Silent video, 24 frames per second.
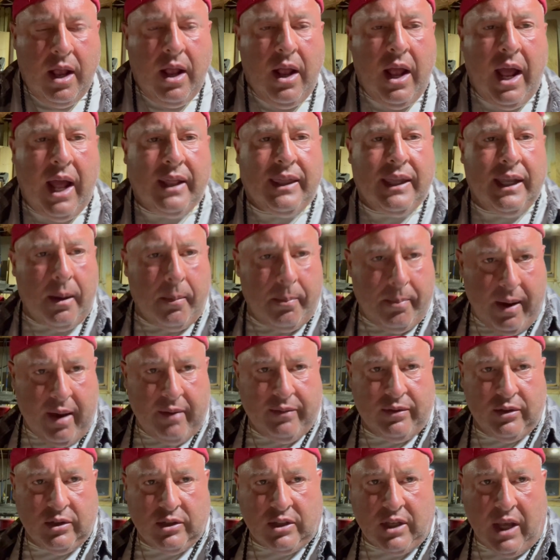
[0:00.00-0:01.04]
and then a
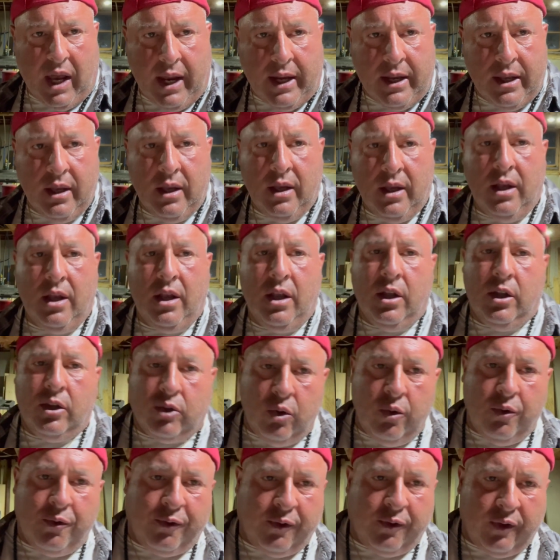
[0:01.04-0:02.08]
beveled side.
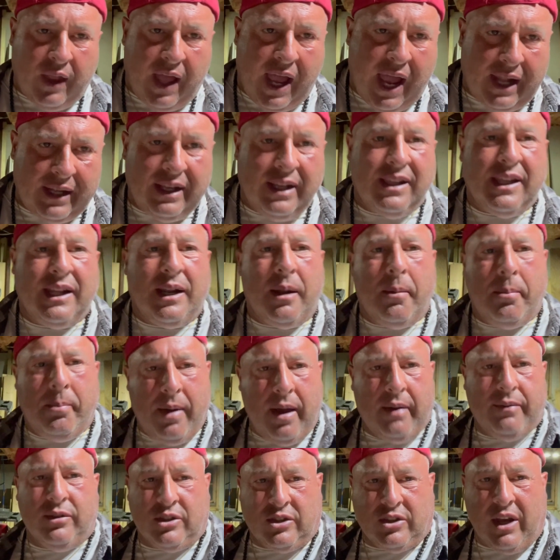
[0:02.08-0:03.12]
Two flat and then a
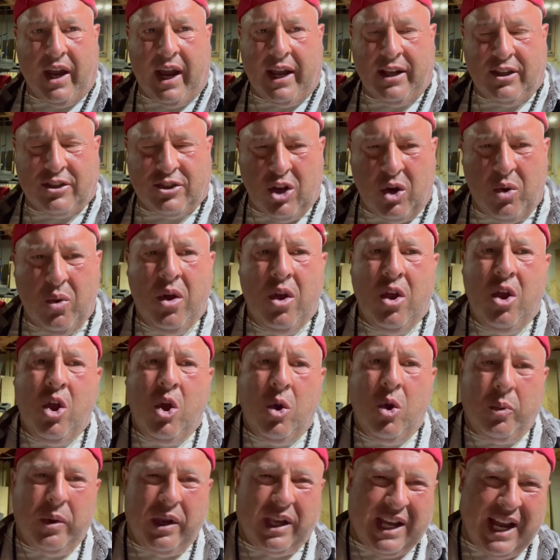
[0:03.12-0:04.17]
beveled side. So
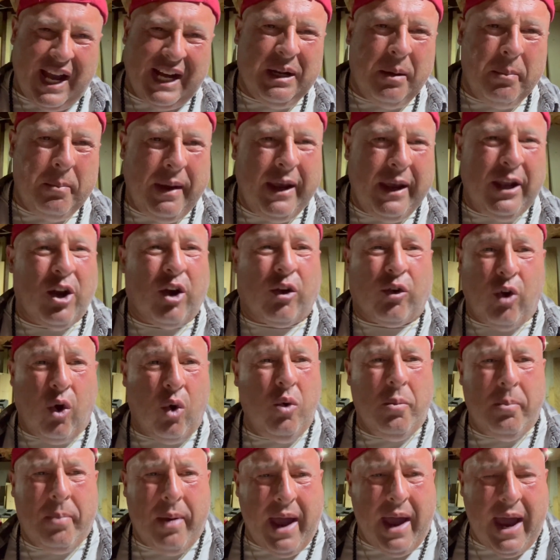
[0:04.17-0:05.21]
we kind of made our
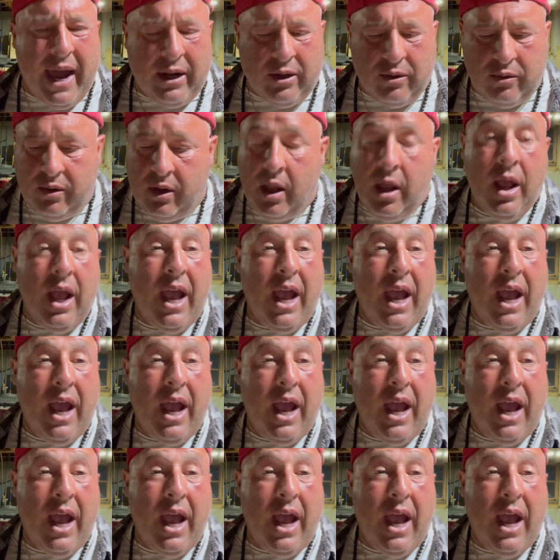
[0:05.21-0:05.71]
own pattern.